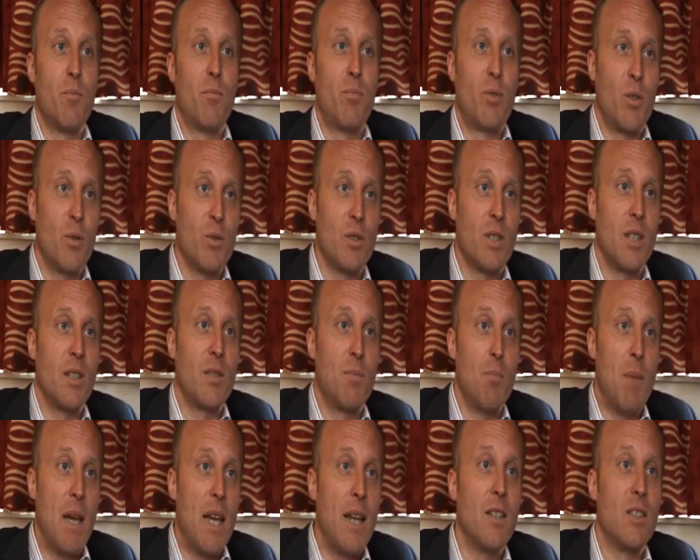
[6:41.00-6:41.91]
process
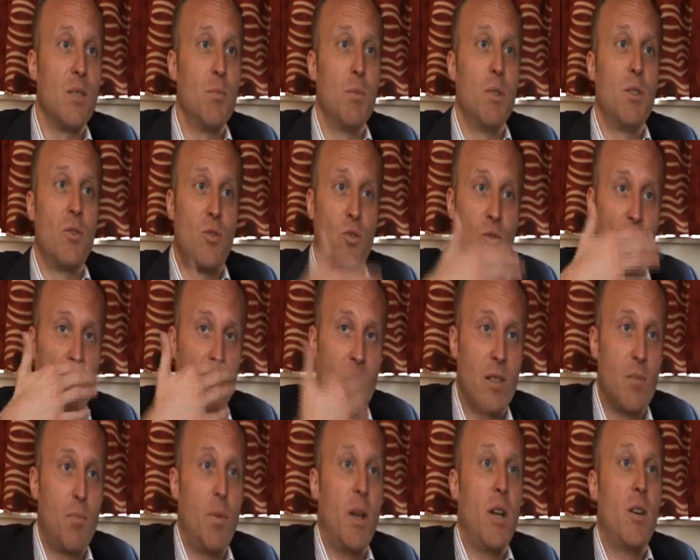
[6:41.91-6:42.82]
management,
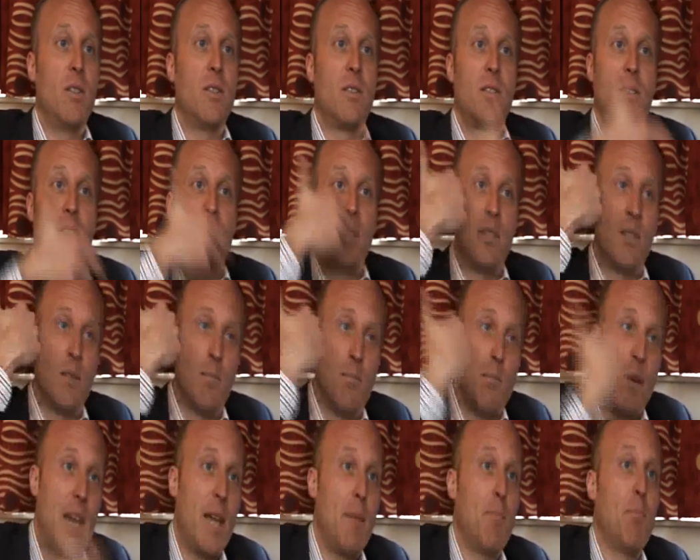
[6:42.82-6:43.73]
transparency, the
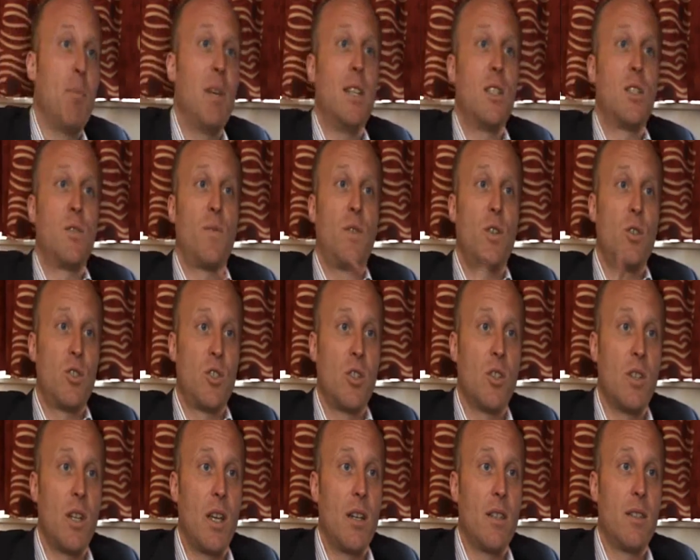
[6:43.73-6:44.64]
My Page
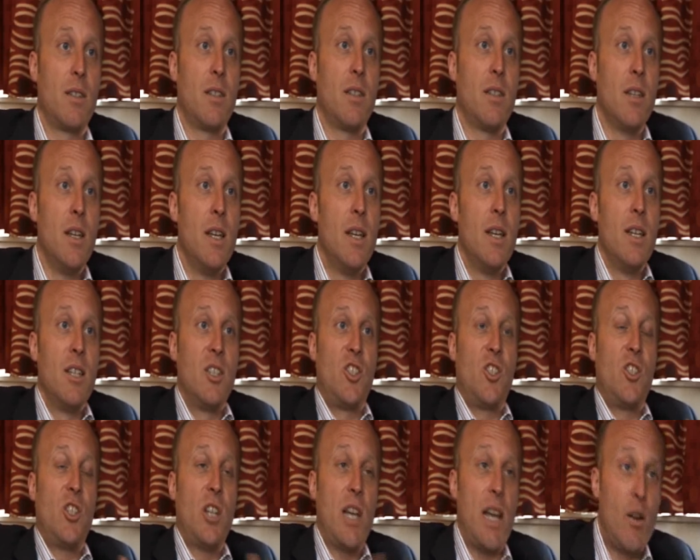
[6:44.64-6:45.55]
functionality,
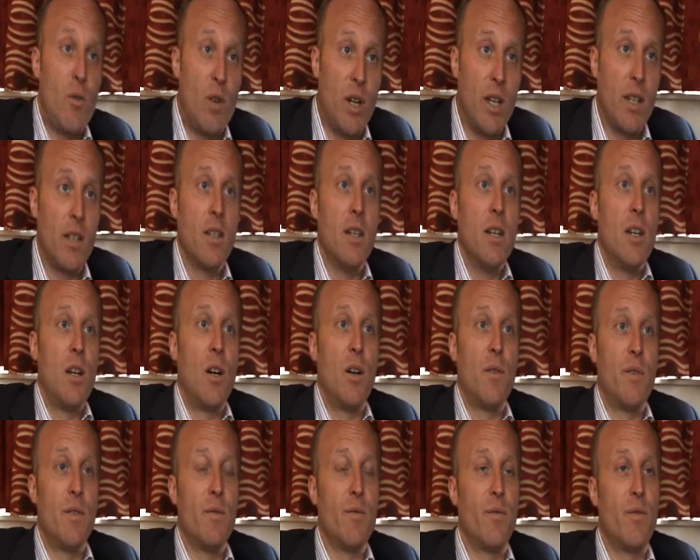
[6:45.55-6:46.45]
sharing
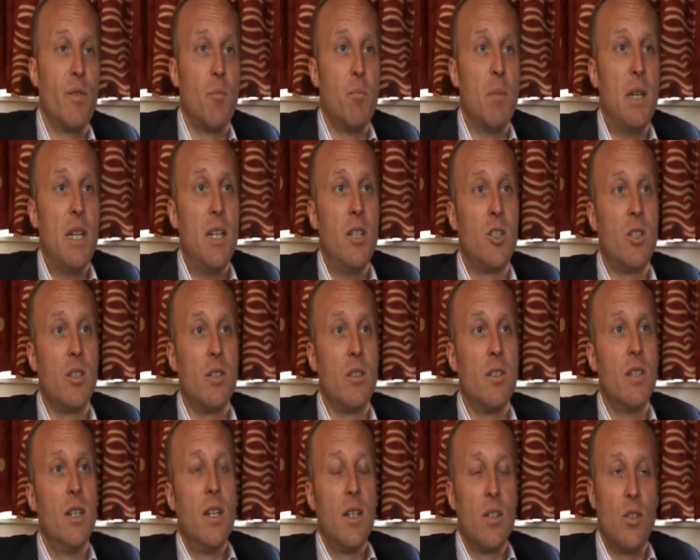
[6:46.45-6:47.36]
of
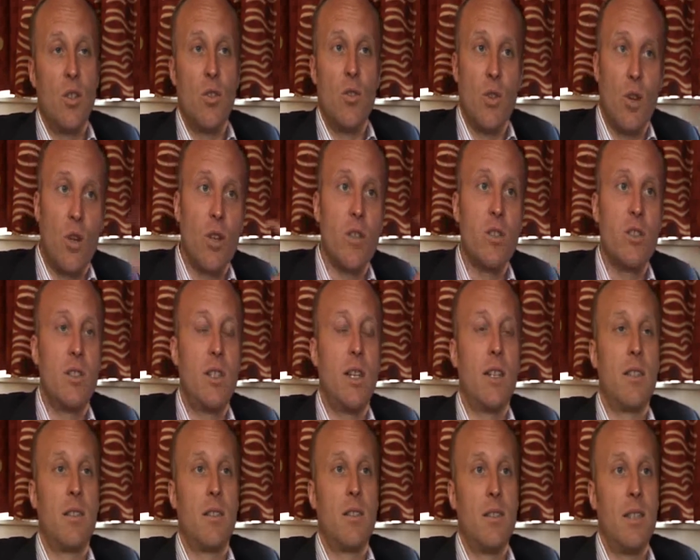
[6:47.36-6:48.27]
information, the knowledge
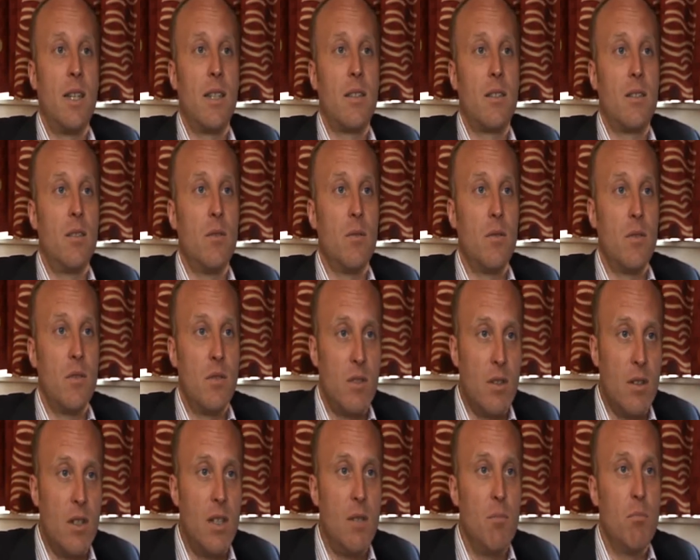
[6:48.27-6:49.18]
that
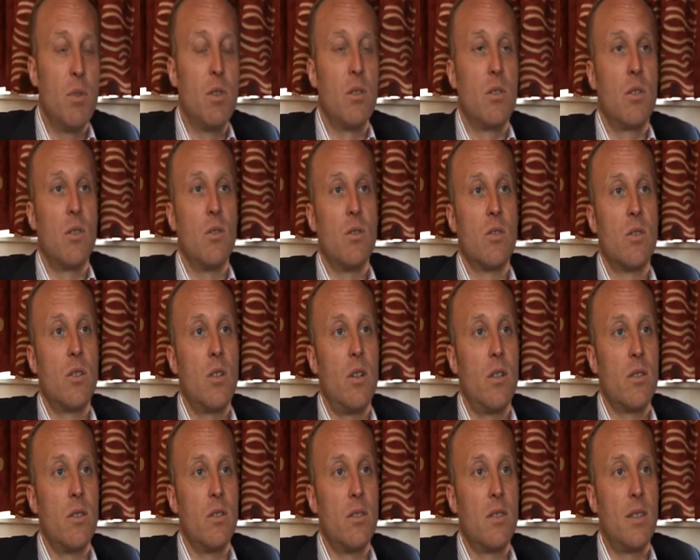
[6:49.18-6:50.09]
the Nimbus
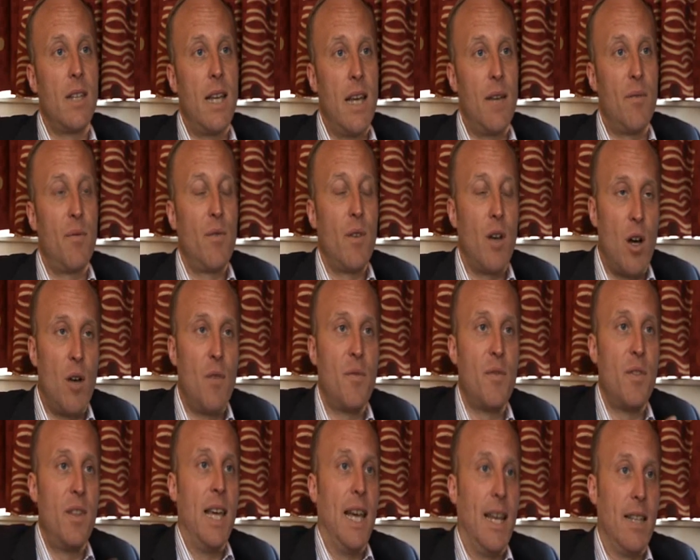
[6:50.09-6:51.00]
consultants have
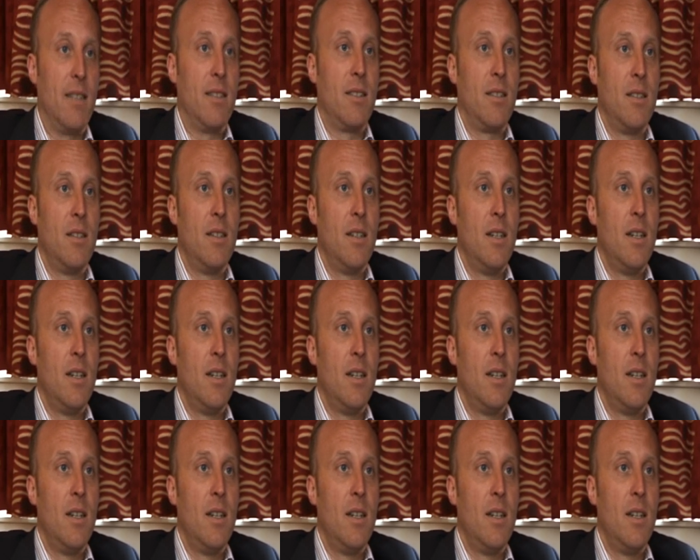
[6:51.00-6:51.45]
of that